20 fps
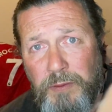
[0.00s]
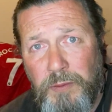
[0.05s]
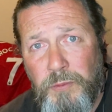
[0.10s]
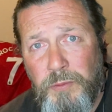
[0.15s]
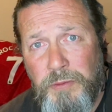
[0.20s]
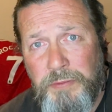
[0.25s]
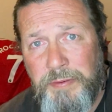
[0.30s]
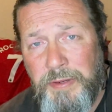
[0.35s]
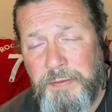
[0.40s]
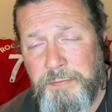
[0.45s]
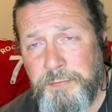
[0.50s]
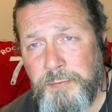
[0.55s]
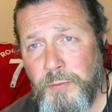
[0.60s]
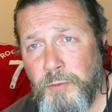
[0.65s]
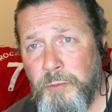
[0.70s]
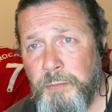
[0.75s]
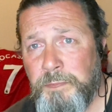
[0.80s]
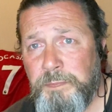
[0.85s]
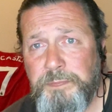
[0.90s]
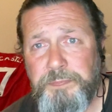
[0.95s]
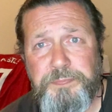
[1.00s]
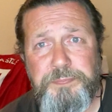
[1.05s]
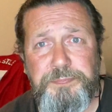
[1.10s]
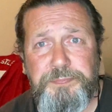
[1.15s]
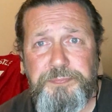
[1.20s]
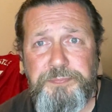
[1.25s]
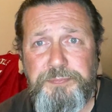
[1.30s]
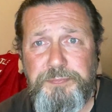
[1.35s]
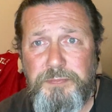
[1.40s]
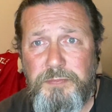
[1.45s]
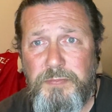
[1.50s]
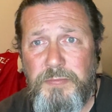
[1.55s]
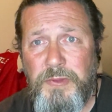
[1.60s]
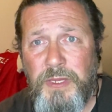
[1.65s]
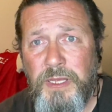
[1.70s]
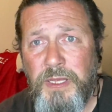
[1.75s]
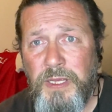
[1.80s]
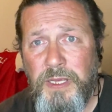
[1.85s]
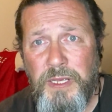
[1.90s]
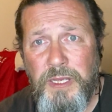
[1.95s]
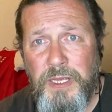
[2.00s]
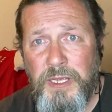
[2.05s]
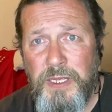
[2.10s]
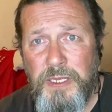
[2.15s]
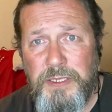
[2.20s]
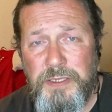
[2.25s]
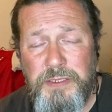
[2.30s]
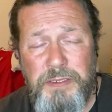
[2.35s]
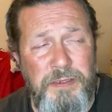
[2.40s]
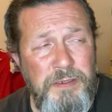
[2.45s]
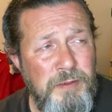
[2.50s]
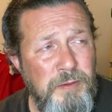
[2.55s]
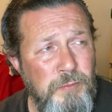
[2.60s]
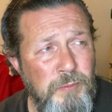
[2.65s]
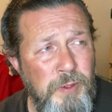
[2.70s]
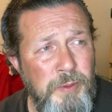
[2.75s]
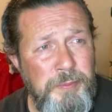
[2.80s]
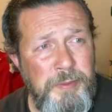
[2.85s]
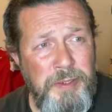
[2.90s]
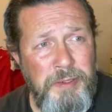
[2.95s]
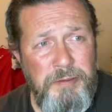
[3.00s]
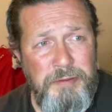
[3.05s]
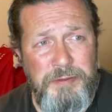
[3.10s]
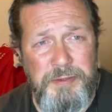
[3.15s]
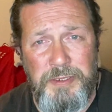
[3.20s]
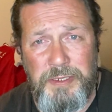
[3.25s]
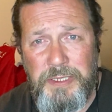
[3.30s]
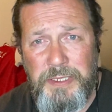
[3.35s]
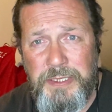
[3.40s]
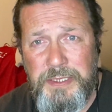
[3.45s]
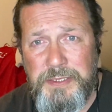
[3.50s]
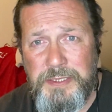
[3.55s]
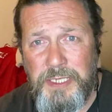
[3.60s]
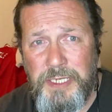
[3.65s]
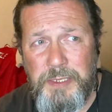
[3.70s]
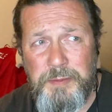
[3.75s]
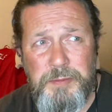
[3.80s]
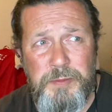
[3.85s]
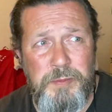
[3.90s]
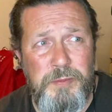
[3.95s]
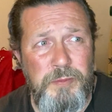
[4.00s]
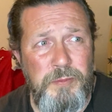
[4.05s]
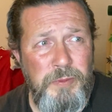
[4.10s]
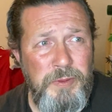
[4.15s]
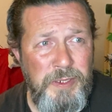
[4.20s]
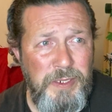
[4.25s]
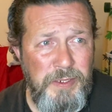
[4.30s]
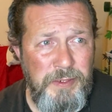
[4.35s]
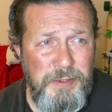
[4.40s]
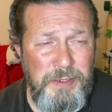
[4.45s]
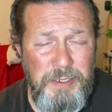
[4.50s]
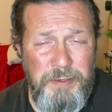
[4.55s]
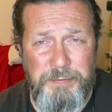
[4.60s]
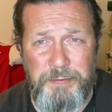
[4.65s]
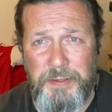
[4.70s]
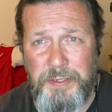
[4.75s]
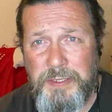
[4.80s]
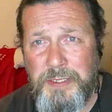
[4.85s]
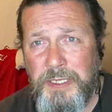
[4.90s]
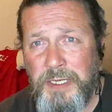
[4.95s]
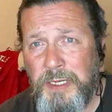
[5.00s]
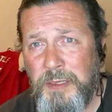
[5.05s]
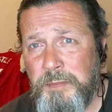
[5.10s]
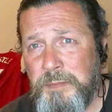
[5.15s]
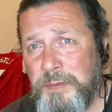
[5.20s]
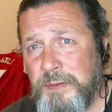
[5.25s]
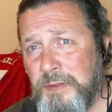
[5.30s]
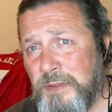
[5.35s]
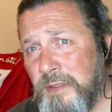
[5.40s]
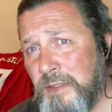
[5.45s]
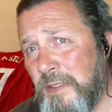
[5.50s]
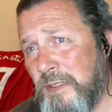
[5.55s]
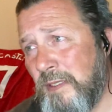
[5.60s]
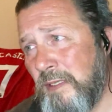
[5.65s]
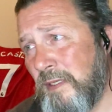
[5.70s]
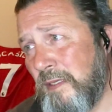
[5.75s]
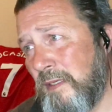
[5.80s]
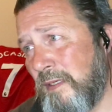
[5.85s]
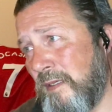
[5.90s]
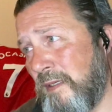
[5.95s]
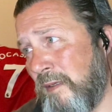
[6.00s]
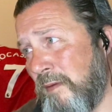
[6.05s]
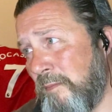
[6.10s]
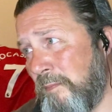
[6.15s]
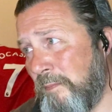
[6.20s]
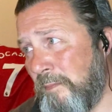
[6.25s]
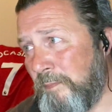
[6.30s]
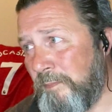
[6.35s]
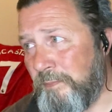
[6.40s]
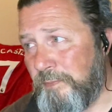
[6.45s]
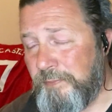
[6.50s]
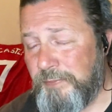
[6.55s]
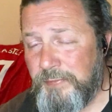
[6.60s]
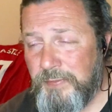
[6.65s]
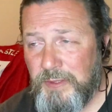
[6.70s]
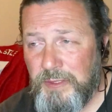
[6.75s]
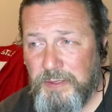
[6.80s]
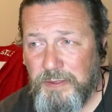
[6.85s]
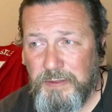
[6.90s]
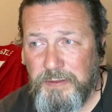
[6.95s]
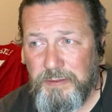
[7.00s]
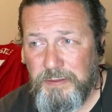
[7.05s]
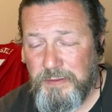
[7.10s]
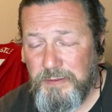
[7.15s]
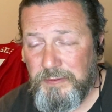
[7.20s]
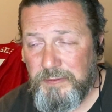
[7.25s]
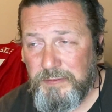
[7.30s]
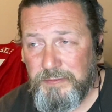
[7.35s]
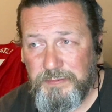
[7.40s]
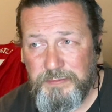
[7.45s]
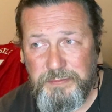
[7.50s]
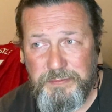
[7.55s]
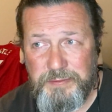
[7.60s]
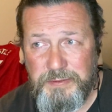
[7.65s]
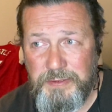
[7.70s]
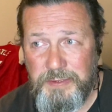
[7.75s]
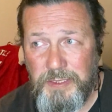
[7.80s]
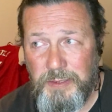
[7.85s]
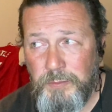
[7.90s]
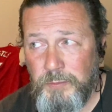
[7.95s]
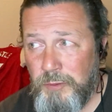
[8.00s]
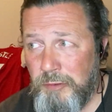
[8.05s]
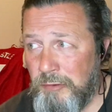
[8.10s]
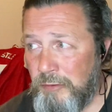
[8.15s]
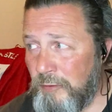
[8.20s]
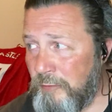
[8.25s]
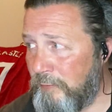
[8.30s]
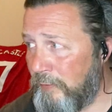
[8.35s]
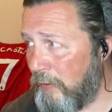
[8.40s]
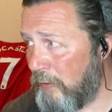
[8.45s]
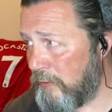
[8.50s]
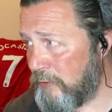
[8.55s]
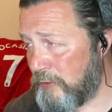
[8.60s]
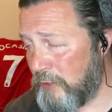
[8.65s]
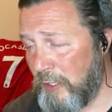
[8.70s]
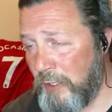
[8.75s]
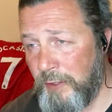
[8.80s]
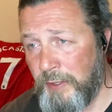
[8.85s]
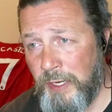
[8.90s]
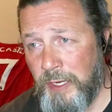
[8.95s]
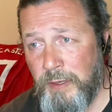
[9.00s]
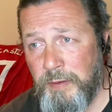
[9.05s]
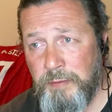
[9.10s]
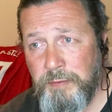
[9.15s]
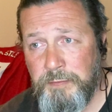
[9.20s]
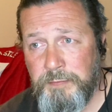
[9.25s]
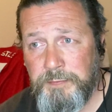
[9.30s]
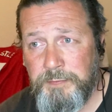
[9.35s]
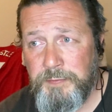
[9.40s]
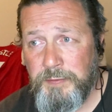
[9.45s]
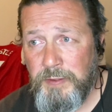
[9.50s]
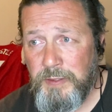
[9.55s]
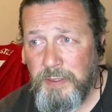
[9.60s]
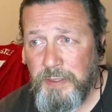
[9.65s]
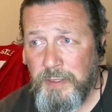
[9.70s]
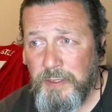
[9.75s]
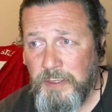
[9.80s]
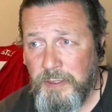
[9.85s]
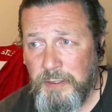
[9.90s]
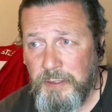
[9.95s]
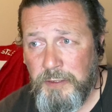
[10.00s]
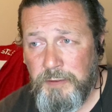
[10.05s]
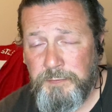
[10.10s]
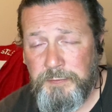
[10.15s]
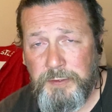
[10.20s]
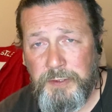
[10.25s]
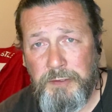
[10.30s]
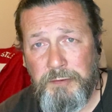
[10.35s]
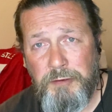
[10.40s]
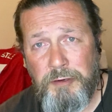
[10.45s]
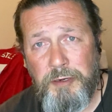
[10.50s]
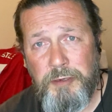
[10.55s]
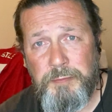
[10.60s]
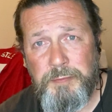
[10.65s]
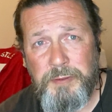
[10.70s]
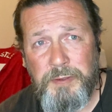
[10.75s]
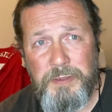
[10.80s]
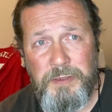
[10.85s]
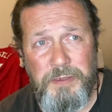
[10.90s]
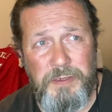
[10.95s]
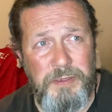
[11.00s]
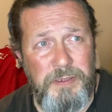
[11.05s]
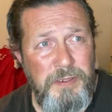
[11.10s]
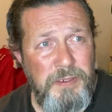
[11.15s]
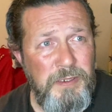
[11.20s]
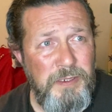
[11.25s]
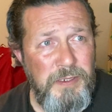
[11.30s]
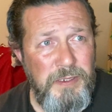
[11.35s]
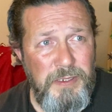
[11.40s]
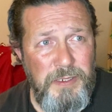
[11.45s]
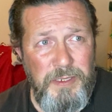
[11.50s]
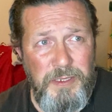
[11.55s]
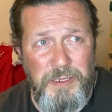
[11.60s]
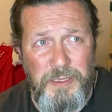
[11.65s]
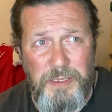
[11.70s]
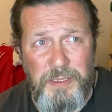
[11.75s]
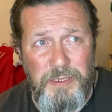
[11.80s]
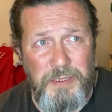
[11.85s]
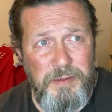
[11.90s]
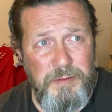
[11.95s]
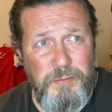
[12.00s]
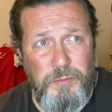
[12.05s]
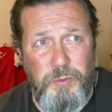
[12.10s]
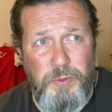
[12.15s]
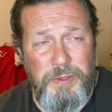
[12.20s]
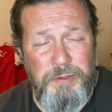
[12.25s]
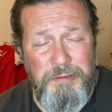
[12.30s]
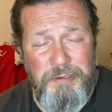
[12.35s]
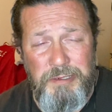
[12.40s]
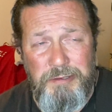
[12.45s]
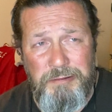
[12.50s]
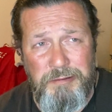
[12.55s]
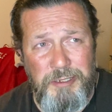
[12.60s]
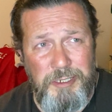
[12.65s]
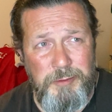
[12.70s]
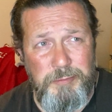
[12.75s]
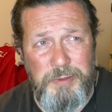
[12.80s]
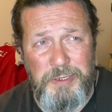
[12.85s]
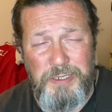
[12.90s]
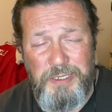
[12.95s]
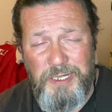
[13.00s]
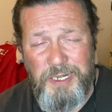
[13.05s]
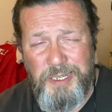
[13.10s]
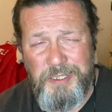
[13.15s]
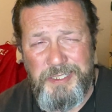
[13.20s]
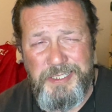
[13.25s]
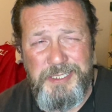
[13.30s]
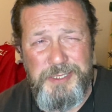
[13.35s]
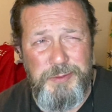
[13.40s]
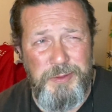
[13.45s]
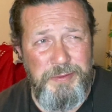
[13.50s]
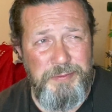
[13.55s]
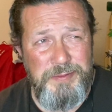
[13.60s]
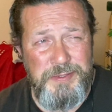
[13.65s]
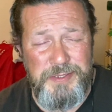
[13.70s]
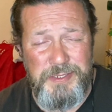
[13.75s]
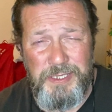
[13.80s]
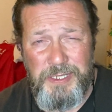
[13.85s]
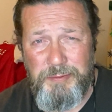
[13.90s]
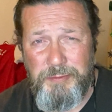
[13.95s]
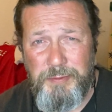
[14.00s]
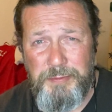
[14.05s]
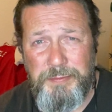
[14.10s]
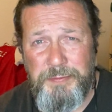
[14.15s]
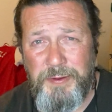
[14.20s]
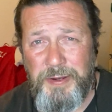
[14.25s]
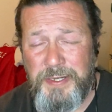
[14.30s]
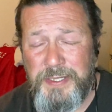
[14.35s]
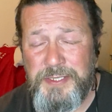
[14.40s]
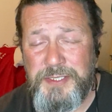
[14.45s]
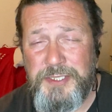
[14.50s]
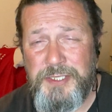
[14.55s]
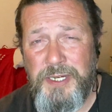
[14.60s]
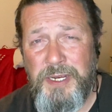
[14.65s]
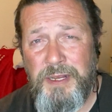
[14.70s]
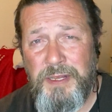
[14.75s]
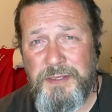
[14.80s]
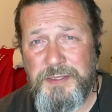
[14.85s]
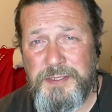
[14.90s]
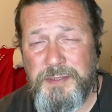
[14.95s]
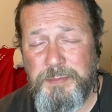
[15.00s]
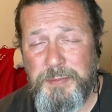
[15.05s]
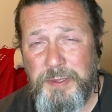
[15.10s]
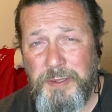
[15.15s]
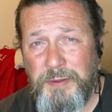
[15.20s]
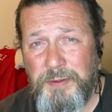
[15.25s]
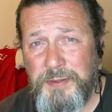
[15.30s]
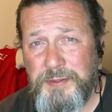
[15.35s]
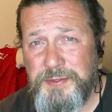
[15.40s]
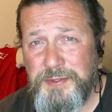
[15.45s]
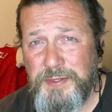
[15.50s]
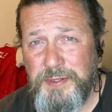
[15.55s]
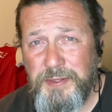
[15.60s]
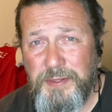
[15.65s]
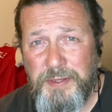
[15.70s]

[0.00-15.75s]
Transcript: all of our form, you look at where we are in the league table, we're out of the FA Cup. You know, we're on the verge of going out of the Europa. We're incredibly lucky to even still have a fucking chance, to be honest.